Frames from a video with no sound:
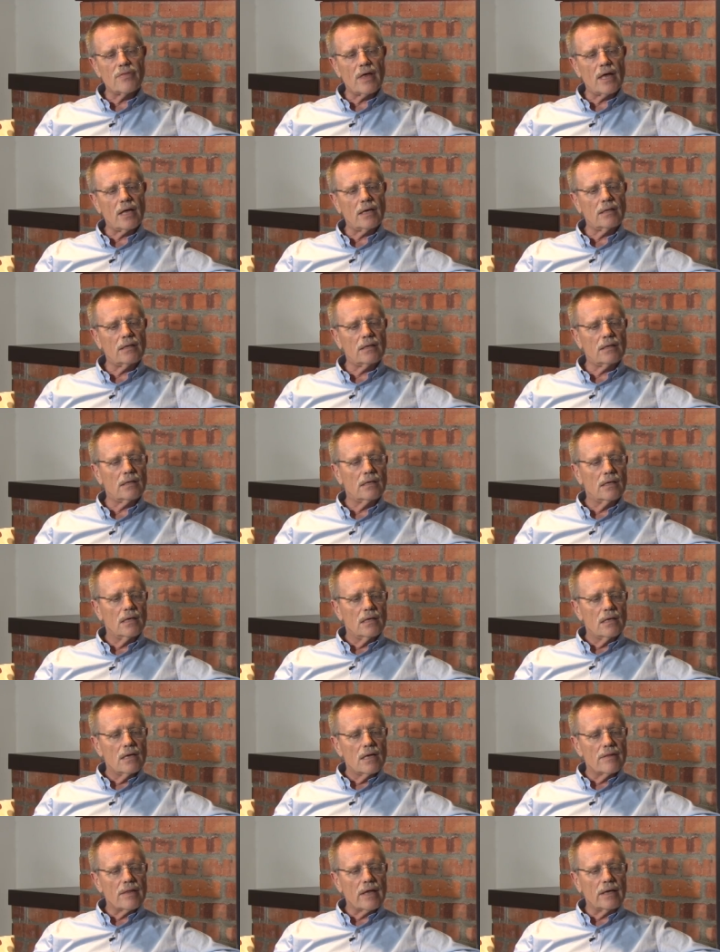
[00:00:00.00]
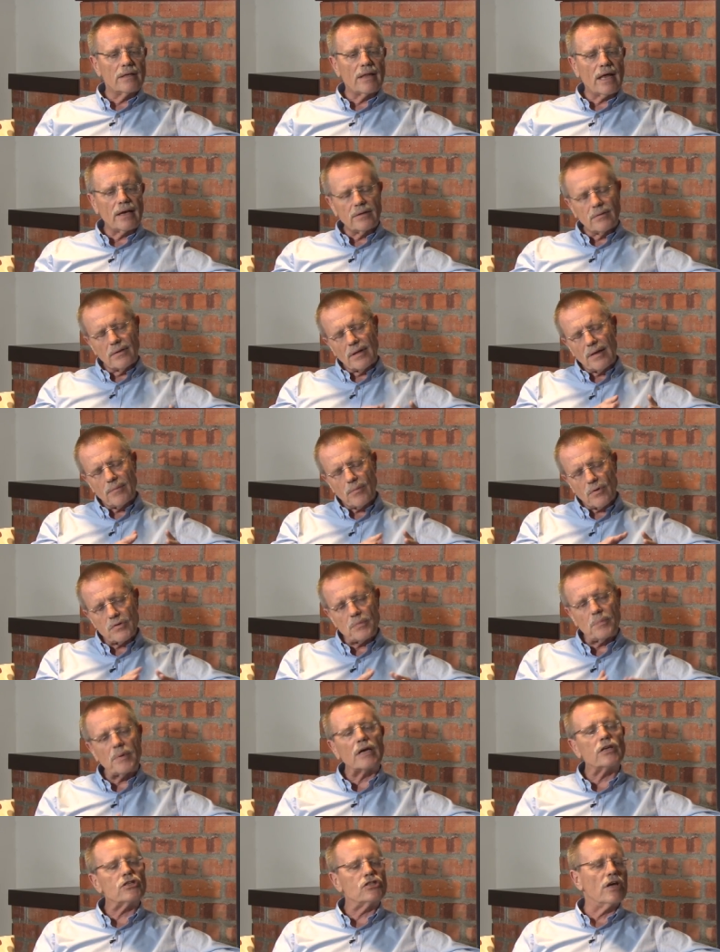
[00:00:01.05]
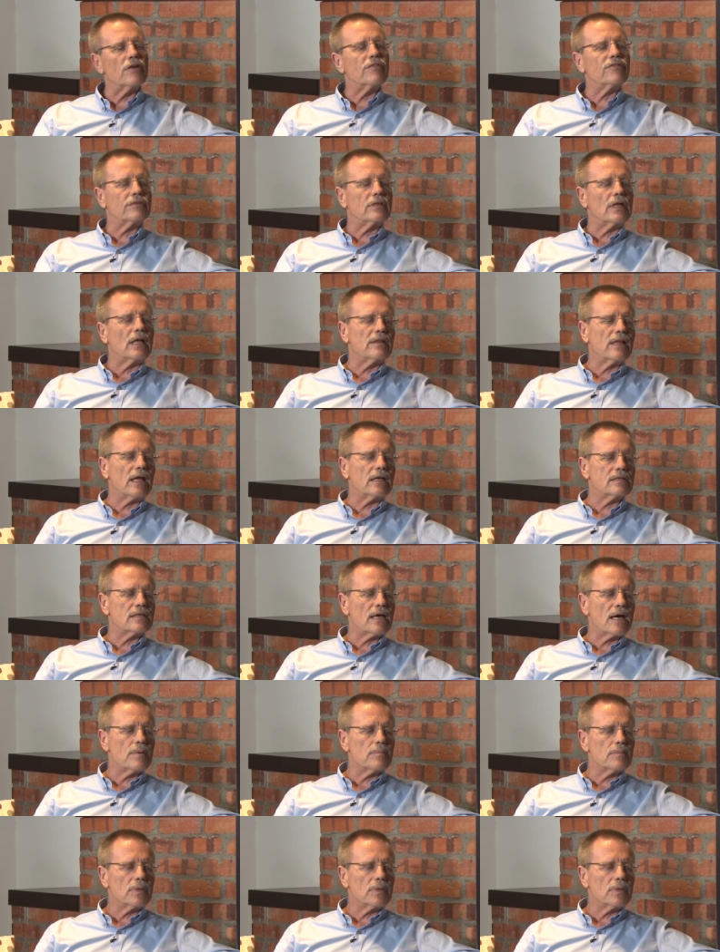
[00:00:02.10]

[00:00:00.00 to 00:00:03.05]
then that was a big shift at that time,